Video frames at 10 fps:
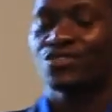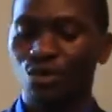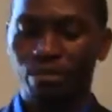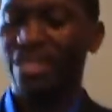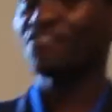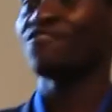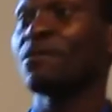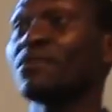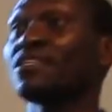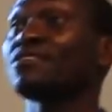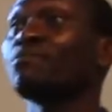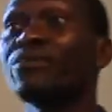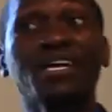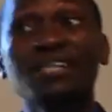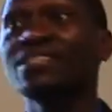So many families
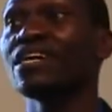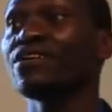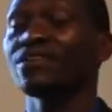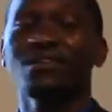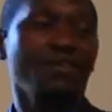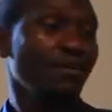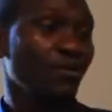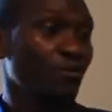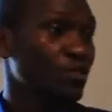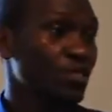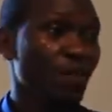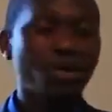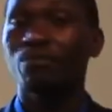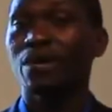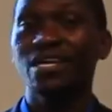break down.
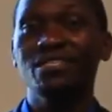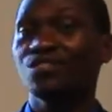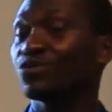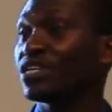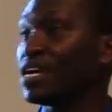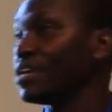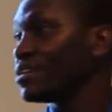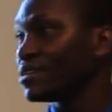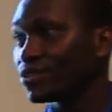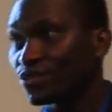Someone marries today,